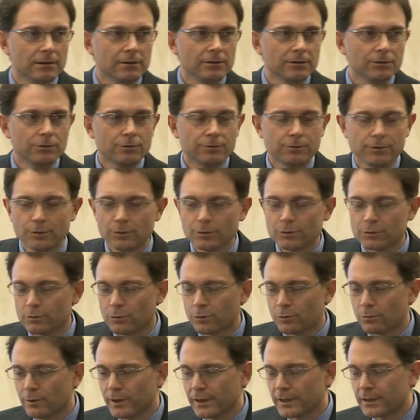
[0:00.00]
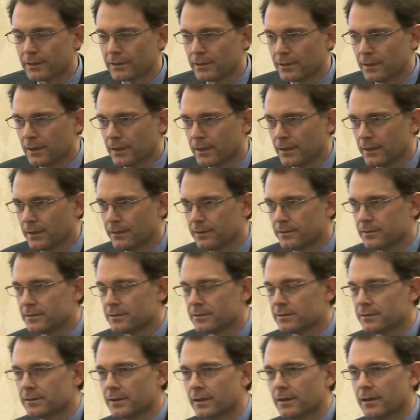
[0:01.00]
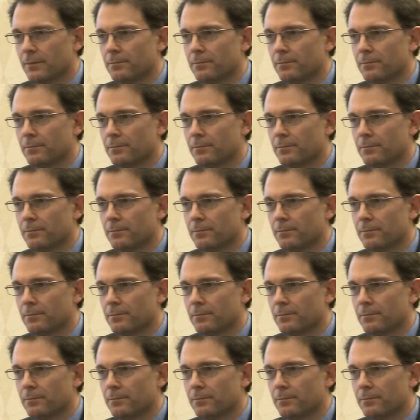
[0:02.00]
you folks will recognize